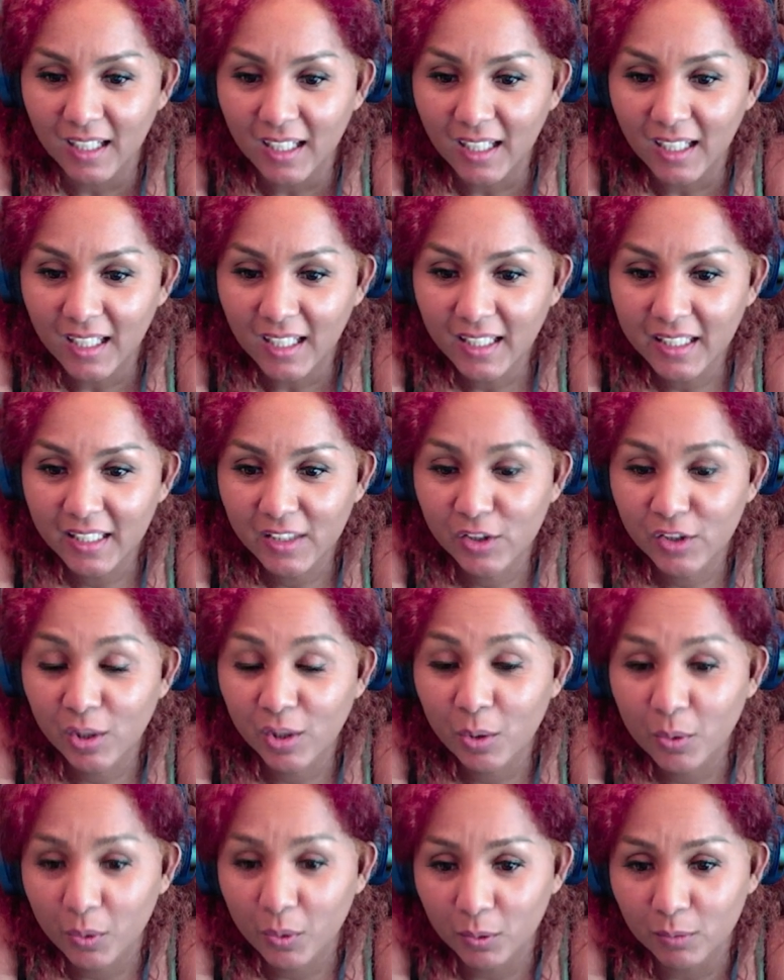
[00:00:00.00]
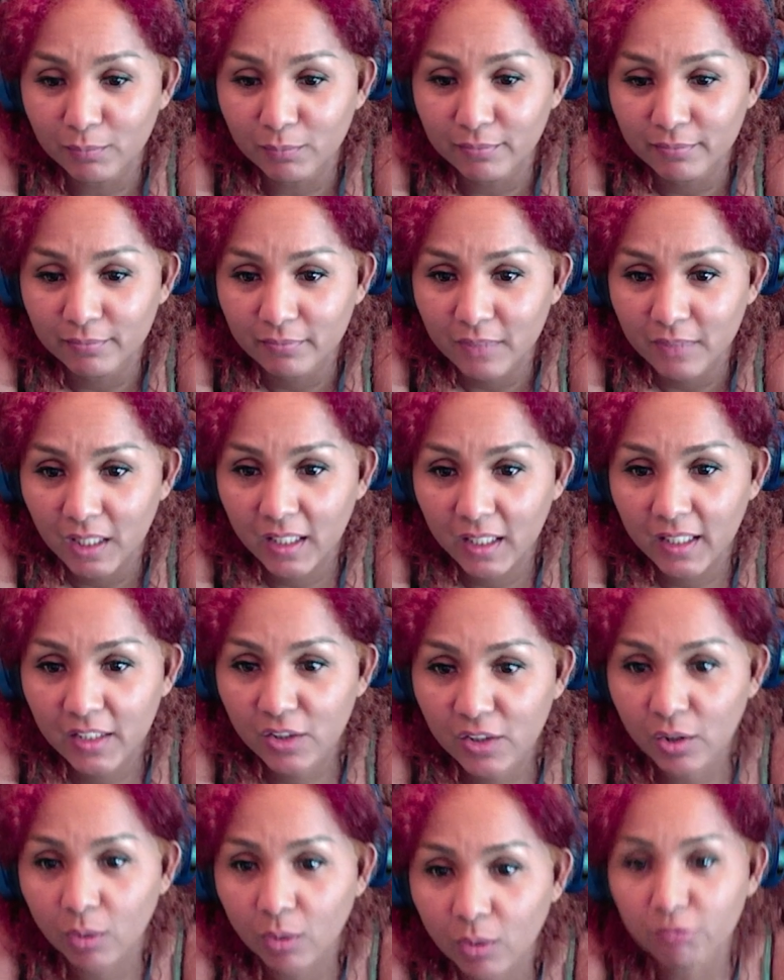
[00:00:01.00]
It is so cool. It is
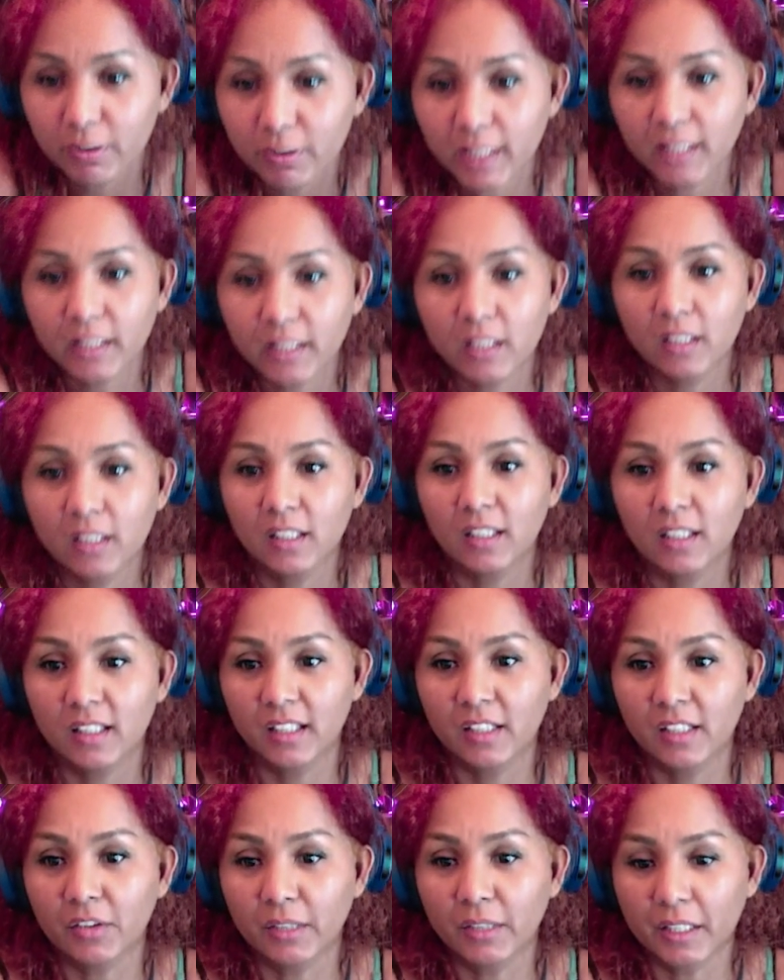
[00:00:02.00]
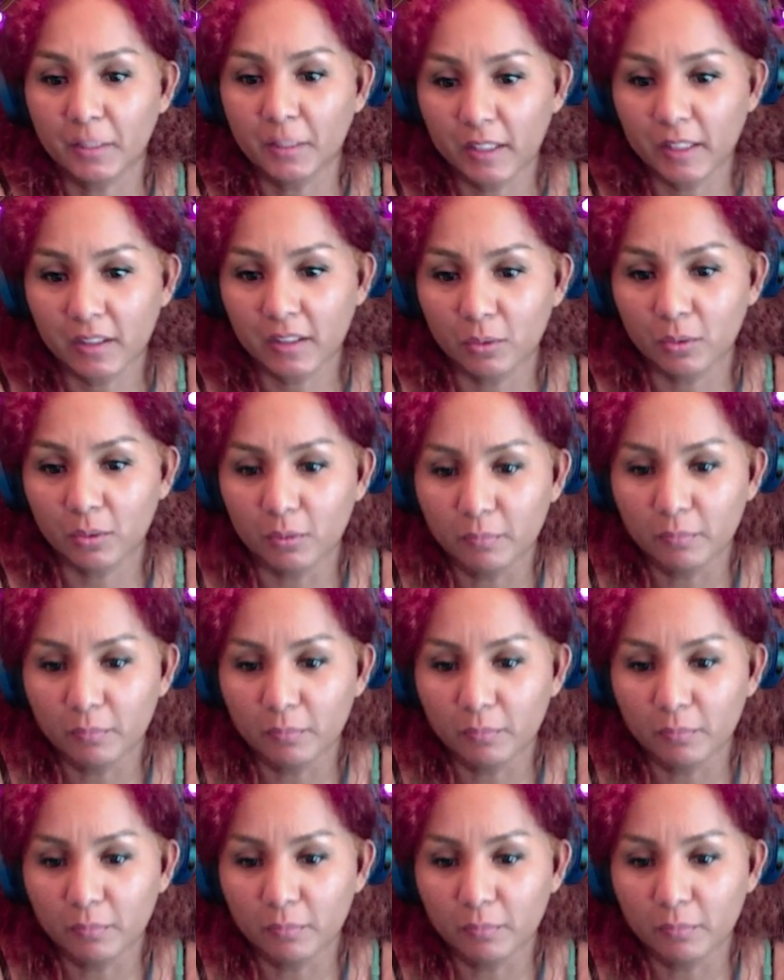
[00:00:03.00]
so really incredibly cool.